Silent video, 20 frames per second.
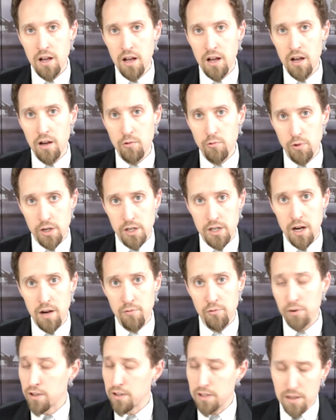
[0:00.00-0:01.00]
uh,
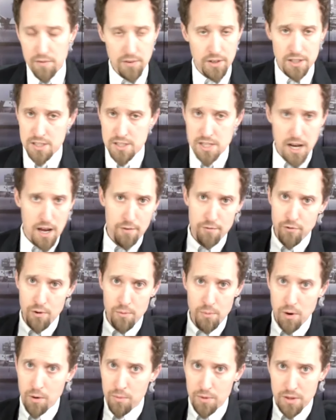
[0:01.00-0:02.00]
recovery, leaving aside for a
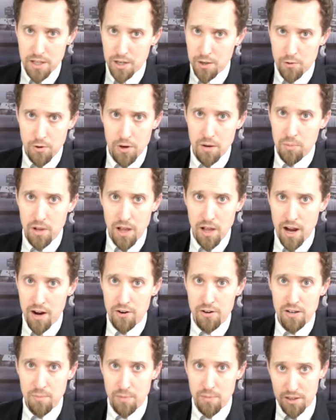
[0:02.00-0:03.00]
moment the incredible
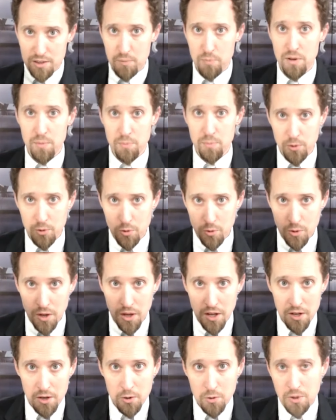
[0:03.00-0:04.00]
irony about the people who
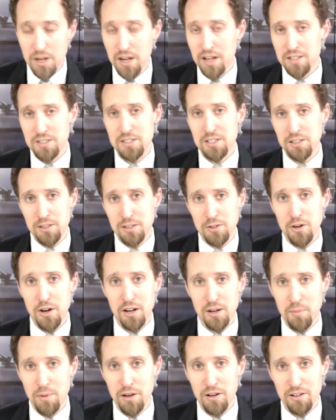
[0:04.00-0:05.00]
who constantly
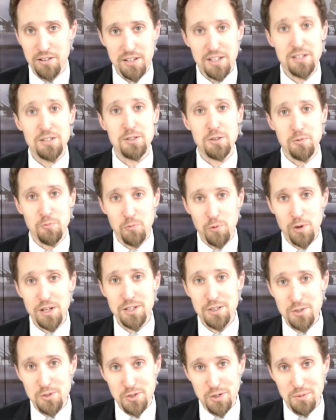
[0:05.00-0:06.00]
talk about a need to
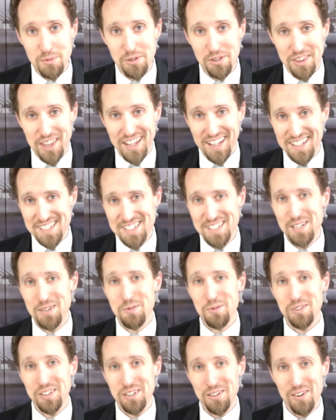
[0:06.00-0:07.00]
redistribute things
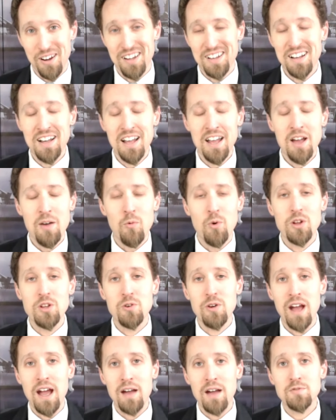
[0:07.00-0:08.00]
equally, right? When
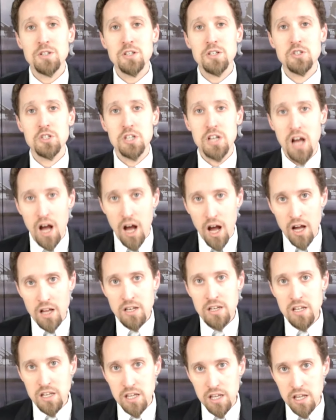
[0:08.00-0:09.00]
you have such an
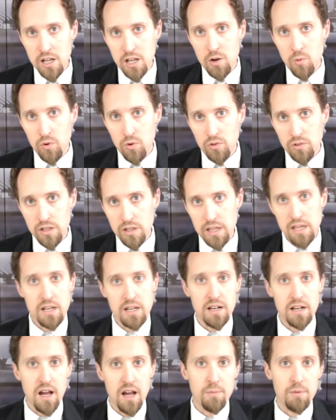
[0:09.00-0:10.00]
unequal
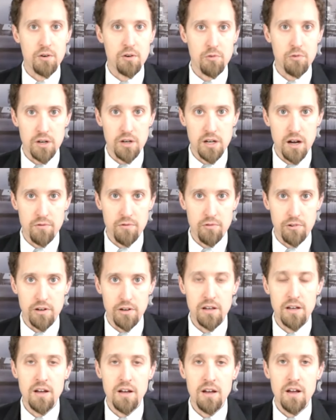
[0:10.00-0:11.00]
economic
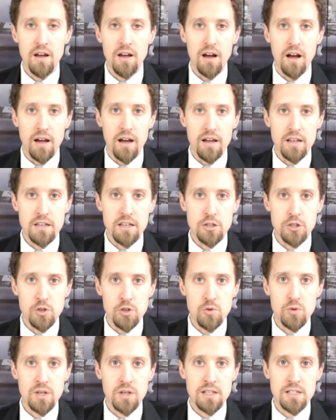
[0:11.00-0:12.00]
recovery, uh,
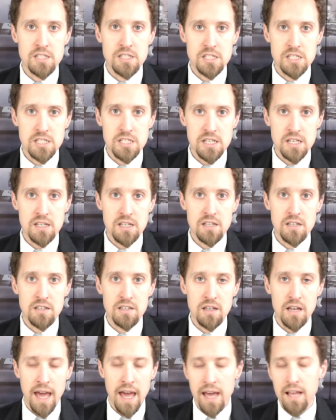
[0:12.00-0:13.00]
you can
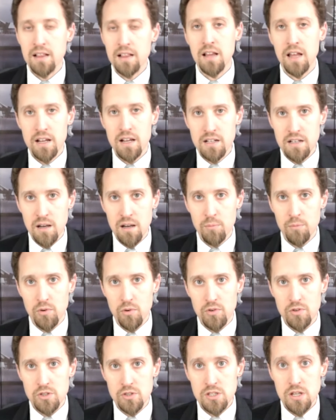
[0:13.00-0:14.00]
see headline
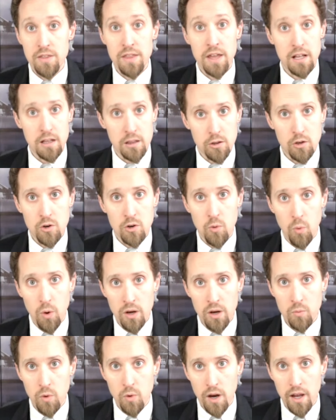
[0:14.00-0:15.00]
numbers that look
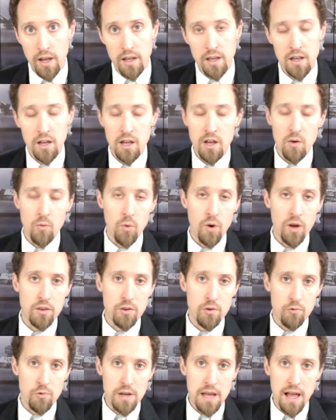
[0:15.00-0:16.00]
one way when
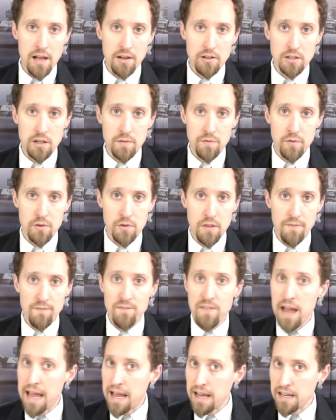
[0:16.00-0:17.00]
the reality for the
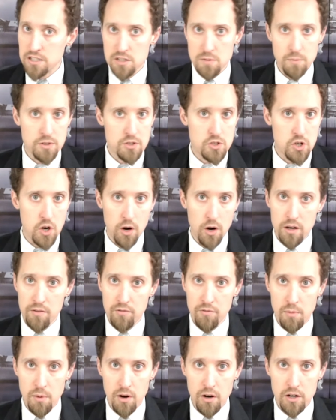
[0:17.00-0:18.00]
vast majority
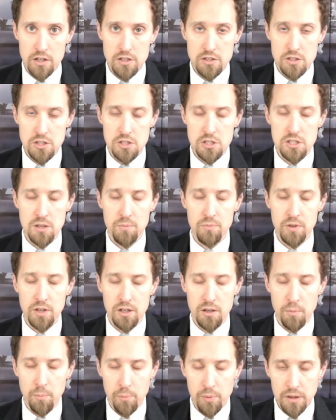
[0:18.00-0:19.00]
of Americans is something
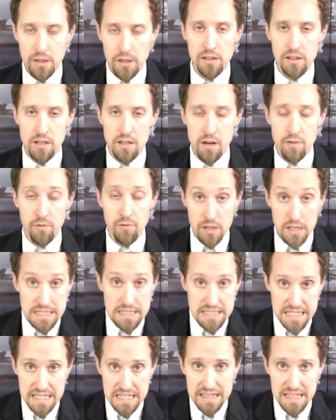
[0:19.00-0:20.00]
completely different,
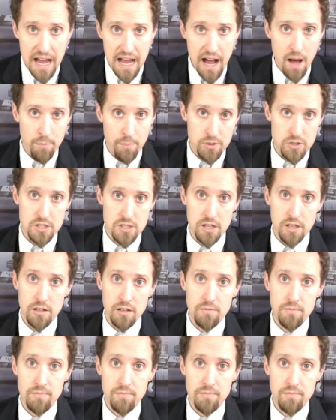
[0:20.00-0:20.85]
indeed, the opposite.